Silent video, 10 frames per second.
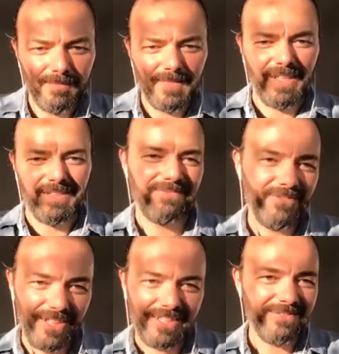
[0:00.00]
Yeah,
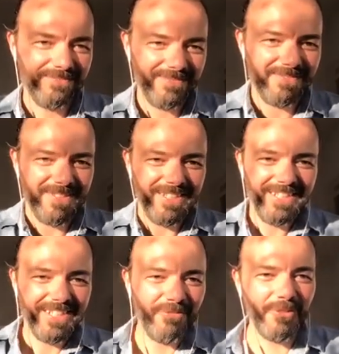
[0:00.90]
right.
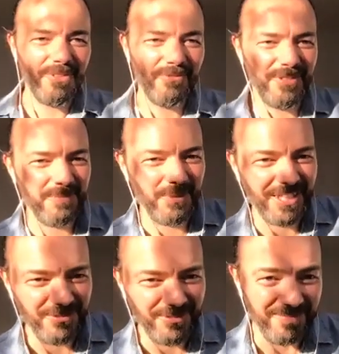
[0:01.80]
It feels more
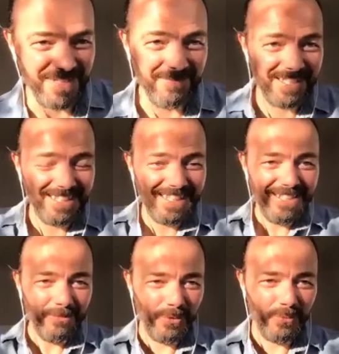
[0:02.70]
natural. I mean,
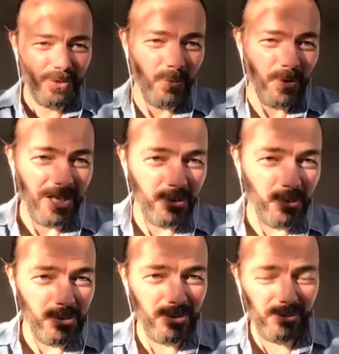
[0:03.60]
we, we, we are
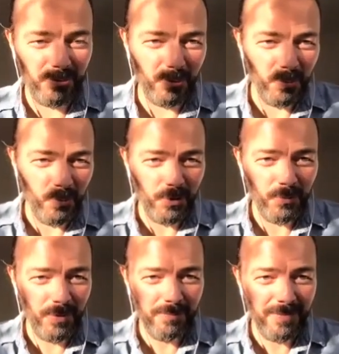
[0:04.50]
used to work
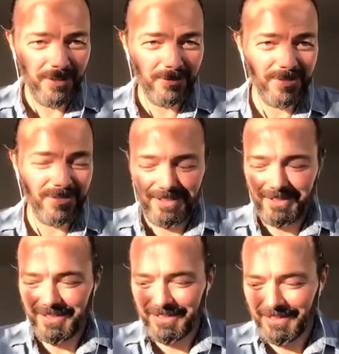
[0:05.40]
with the mouse. Uh,
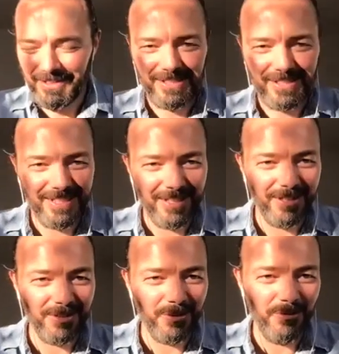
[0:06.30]
uh, this is
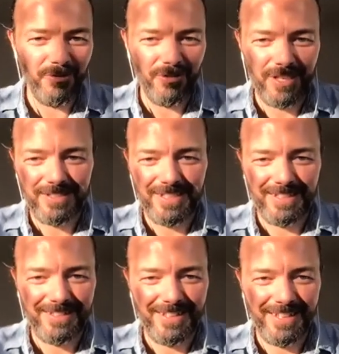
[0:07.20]
nothing new for us.
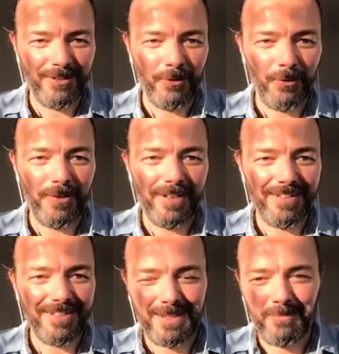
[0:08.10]
And I know
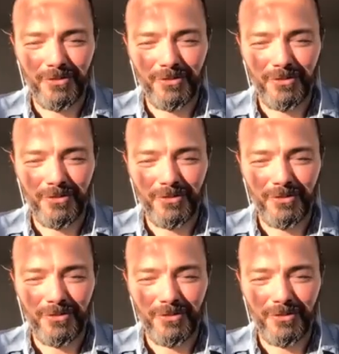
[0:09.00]
some